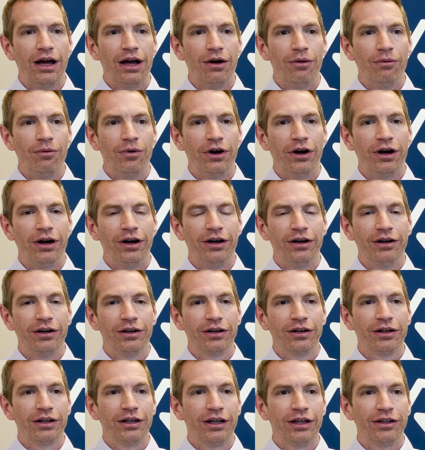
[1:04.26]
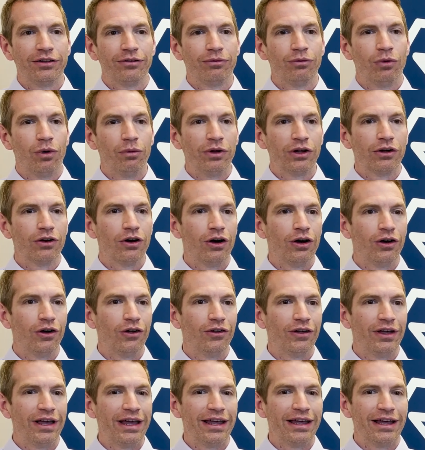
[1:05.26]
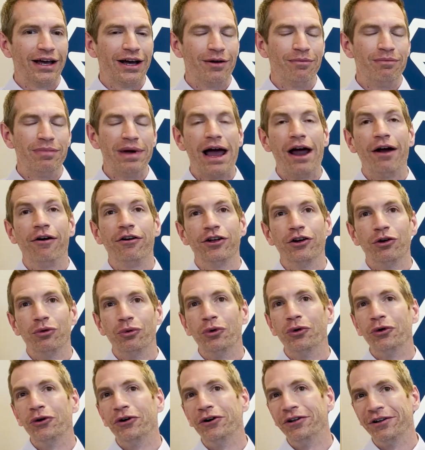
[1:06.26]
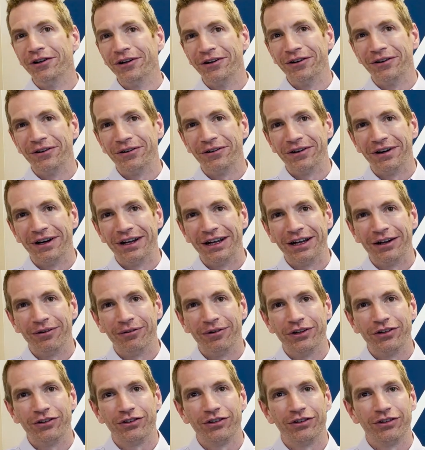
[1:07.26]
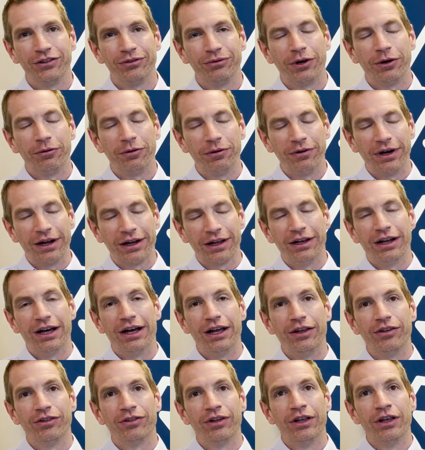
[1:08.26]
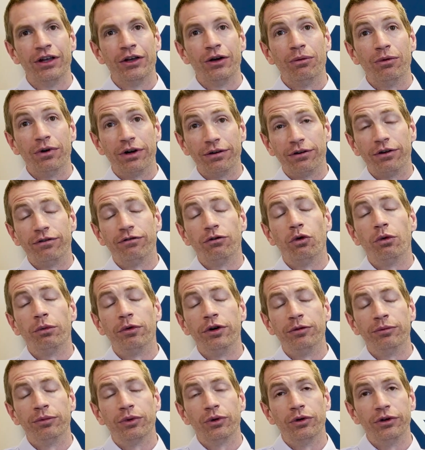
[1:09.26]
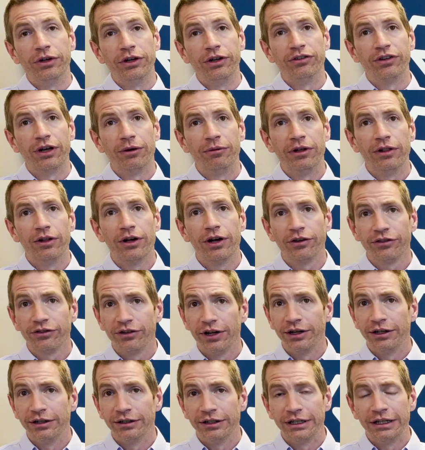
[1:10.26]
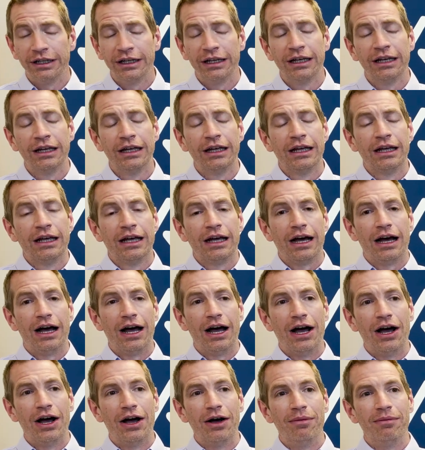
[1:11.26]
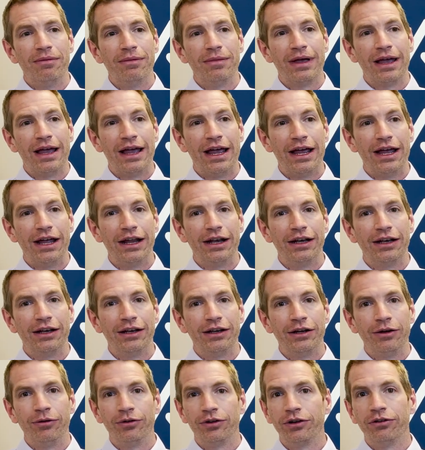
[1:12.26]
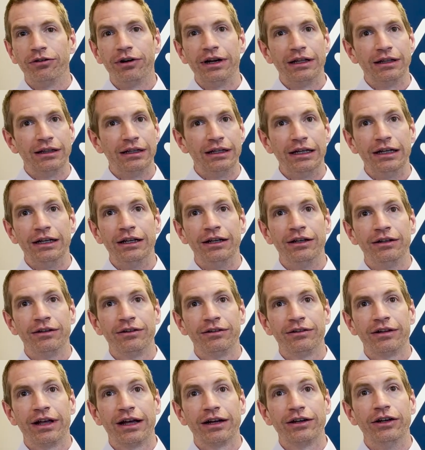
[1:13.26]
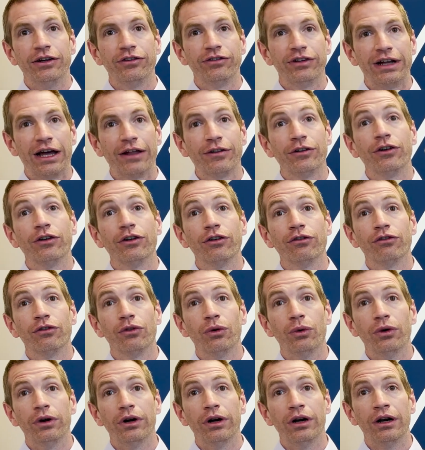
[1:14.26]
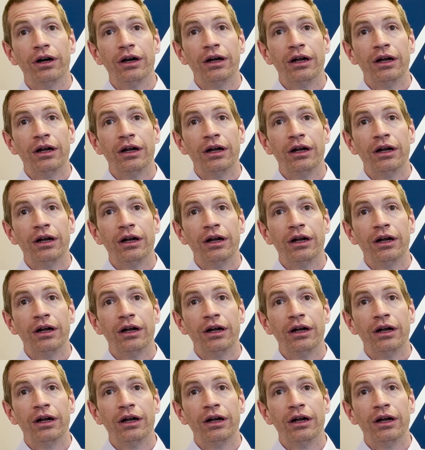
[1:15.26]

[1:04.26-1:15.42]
where what we call a Barry Award, right, which is where we recognize one of our former employees that we lost suddenly. And he was a great lead technician out there on the floor.